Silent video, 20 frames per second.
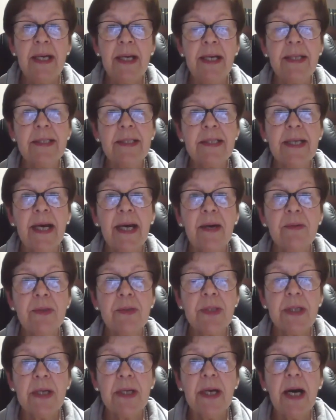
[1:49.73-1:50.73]
Let's
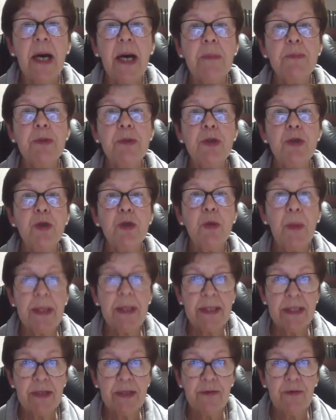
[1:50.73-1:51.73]
count up to
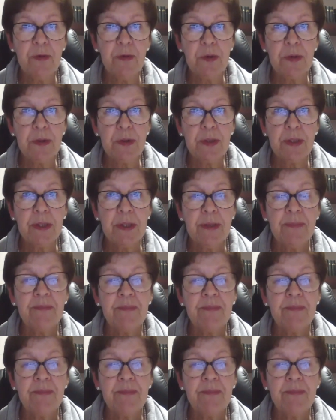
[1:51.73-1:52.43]
20 first.